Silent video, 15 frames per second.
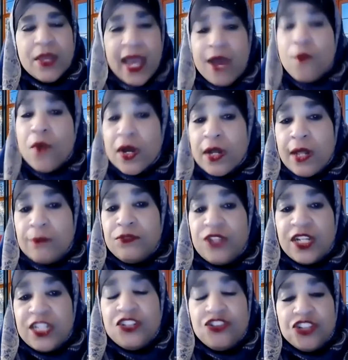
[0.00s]
And what I'm
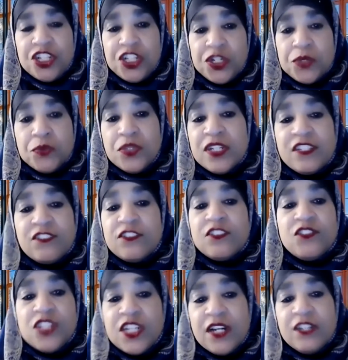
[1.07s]
teaching you, this
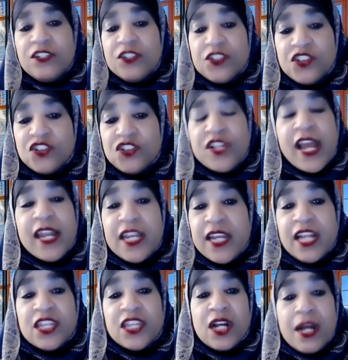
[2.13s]
is the understanding
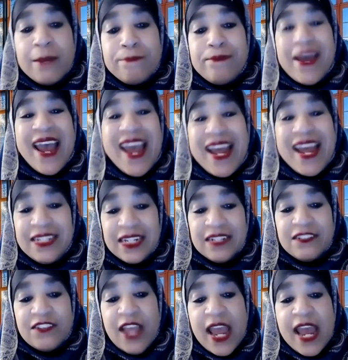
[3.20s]
that the
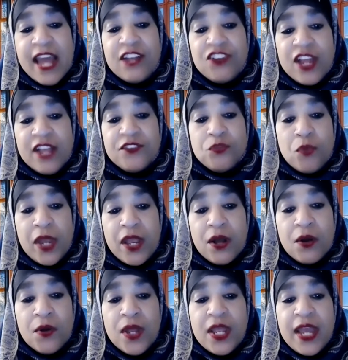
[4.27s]
companions had as
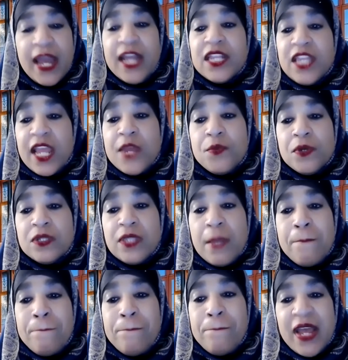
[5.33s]
well. And they were
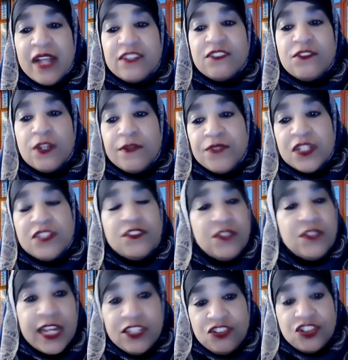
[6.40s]
the best of this
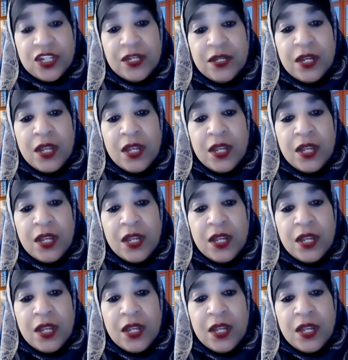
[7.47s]
nation.